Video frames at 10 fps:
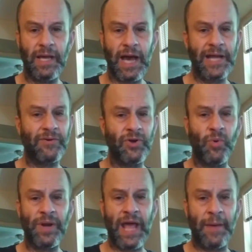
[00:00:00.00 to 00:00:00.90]
I don't know
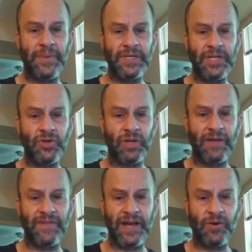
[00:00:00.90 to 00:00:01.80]
what happened in your
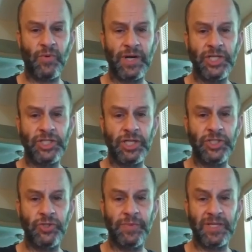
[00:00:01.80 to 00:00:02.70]
life. I don't want to
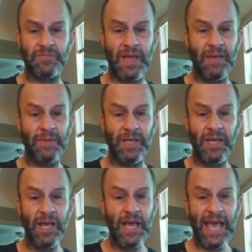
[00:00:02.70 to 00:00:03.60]
judge you because maybe
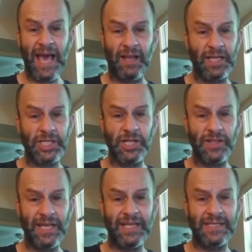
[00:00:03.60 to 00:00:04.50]
hellish
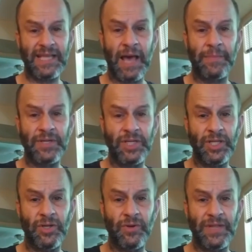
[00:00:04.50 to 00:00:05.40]
things happened to
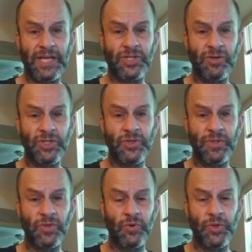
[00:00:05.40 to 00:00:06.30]
you and that turned you
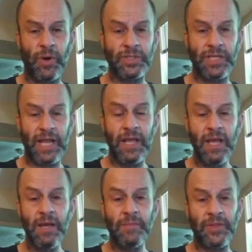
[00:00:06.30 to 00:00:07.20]
into who you are today.
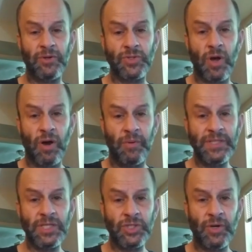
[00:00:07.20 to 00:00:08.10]
But there's
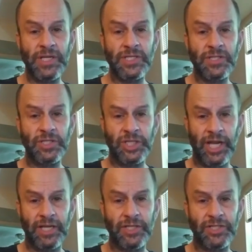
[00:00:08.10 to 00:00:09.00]
always a choice to
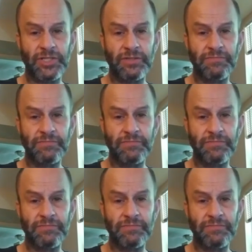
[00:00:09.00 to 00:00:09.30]
change.